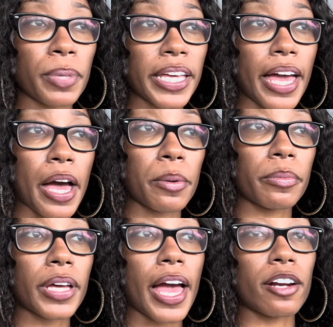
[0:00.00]

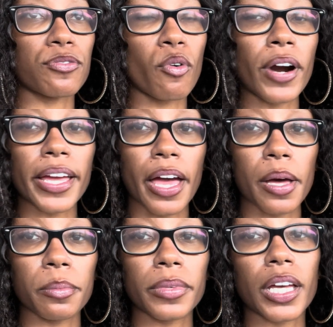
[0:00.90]
p.m. and 4
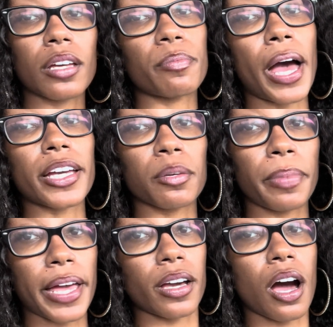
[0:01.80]
a.m. back in
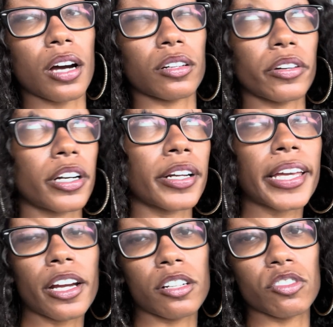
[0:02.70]
Bangkok or
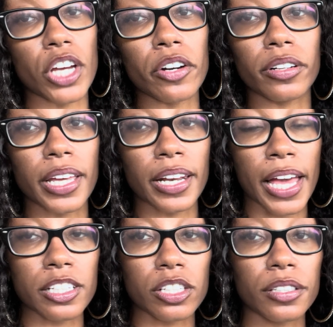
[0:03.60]
here generally in
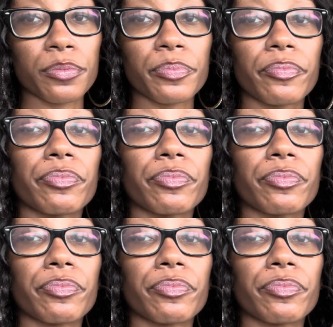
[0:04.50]
Asia.